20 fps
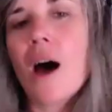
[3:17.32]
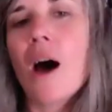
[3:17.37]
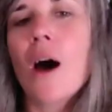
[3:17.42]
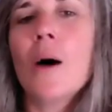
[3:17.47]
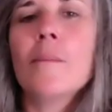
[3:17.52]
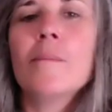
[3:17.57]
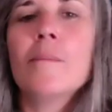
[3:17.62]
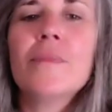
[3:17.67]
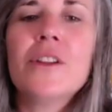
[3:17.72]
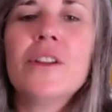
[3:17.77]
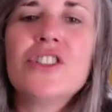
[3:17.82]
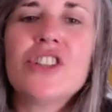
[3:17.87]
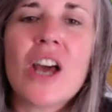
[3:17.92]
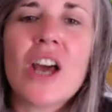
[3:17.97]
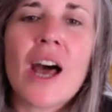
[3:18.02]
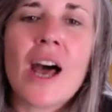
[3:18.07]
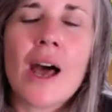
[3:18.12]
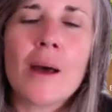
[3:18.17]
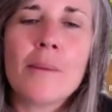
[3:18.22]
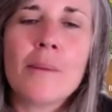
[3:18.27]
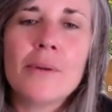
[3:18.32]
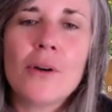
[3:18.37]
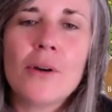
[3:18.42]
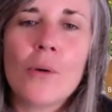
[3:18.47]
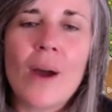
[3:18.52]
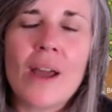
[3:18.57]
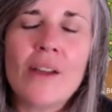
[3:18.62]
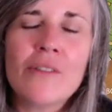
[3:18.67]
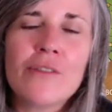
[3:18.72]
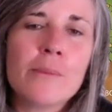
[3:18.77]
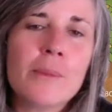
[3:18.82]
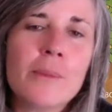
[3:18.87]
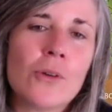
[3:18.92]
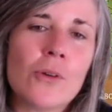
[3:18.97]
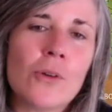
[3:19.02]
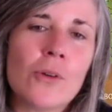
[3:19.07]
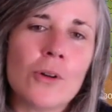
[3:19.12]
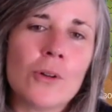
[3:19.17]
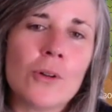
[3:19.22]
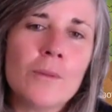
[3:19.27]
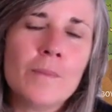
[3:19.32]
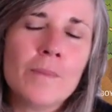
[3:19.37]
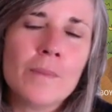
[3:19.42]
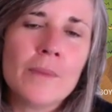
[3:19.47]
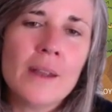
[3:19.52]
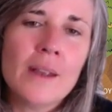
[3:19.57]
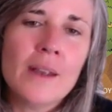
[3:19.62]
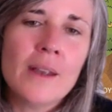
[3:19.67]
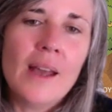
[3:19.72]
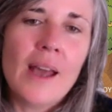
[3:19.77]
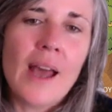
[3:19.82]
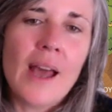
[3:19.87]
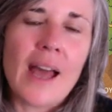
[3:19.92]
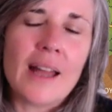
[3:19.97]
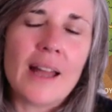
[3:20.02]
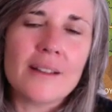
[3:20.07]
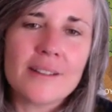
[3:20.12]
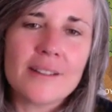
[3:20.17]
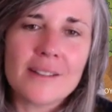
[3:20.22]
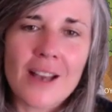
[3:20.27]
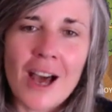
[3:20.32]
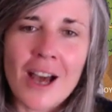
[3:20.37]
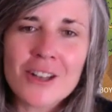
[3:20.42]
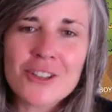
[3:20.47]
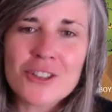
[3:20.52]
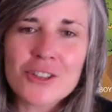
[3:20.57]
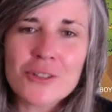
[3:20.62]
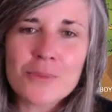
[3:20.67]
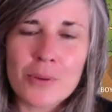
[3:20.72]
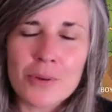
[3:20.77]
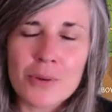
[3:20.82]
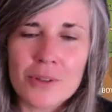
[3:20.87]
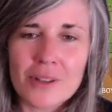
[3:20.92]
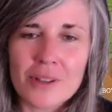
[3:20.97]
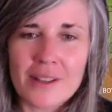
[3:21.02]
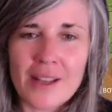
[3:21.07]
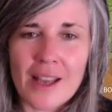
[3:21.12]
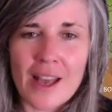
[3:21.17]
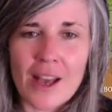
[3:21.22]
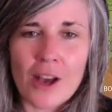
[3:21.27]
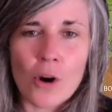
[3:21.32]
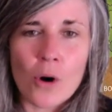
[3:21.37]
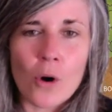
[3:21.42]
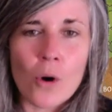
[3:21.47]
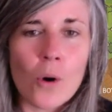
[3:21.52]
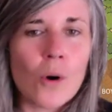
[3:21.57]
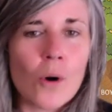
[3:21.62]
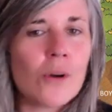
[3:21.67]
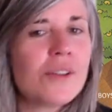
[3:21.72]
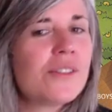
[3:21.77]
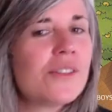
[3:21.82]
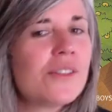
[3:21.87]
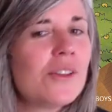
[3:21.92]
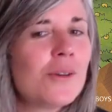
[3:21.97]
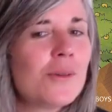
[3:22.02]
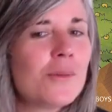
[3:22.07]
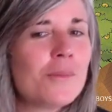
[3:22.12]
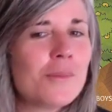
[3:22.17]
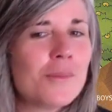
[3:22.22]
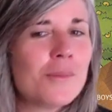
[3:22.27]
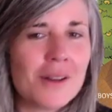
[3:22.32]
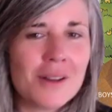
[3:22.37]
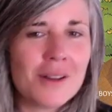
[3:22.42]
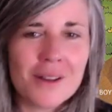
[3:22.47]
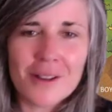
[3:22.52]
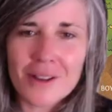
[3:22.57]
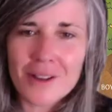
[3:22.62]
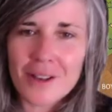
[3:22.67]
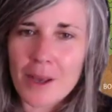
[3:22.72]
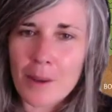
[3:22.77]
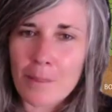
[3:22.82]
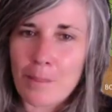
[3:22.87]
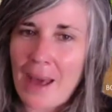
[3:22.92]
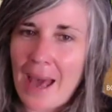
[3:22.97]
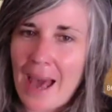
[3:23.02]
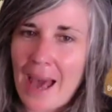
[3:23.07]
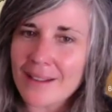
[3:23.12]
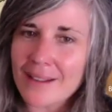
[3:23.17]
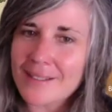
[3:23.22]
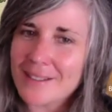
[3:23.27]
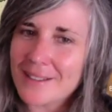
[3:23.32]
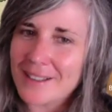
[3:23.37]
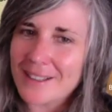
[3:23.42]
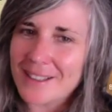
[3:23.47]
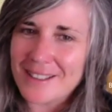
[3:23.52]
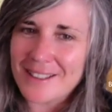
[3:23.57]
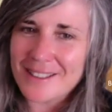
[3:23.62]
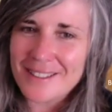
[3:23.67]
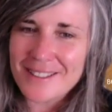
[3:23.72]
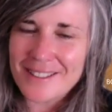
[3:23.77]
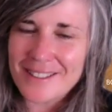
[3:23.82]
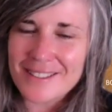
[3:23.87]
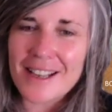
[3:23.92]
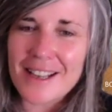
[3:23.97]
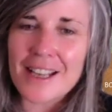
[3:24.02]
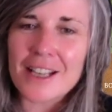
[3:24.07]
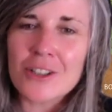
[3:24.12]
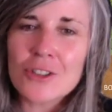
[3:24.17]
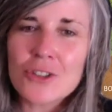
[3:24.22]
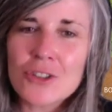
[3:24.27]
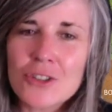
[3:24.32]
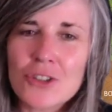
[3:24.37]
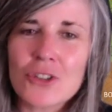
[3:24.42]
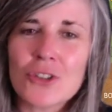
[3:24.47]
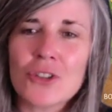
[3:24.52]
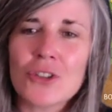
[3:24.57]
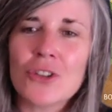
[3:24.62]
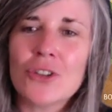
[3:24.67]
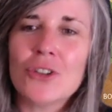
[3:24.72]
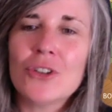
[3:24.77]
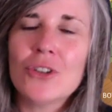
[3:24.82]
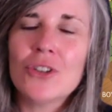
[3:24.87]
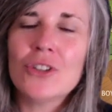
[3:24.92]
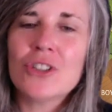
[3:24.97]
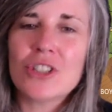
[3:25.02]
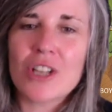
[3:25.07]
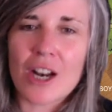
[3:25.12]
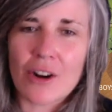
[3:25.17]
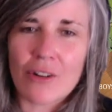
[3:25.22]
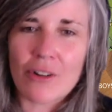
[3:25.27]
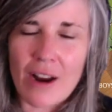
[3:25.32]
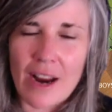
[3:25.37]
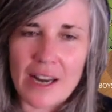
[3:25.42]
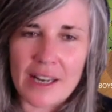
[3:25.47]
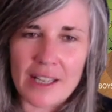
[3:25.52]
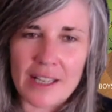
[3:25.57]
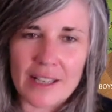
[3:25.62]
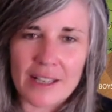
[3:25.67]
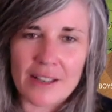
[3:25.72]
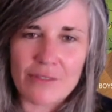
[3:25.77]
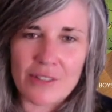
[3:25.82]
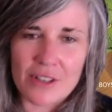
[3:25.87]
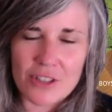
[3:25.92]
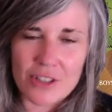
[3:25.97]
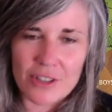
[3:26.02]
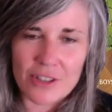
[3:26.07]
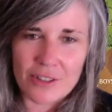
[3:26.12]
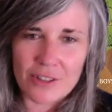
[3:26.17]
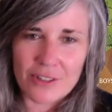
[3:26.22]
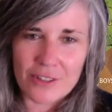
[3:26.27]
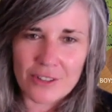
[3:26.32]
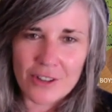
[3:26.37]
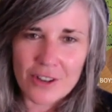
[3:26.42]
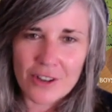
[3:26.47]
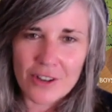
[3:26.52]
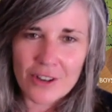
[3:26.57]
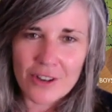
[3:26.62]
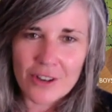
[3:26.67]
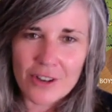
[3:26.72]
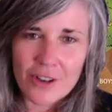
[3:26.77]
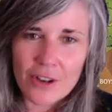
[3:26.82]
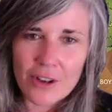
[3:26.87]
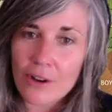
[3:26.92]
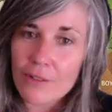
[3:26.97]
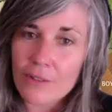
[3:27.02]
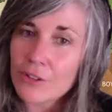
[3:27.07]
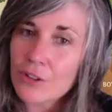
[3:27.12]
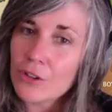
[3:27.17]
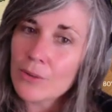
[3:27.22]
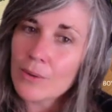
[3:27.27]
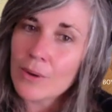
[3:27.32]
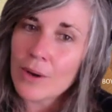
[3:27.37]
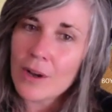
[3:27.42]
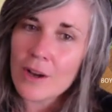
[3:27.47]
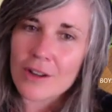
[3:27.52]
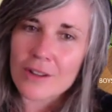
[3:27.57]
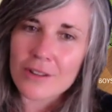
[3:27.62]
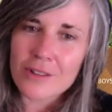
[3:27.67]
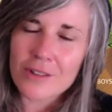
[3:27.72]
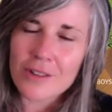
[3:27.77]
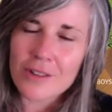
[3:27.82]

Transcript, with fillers: um, the jab, away from it all, and start to put their awesome capacities into generating visions of a new earth.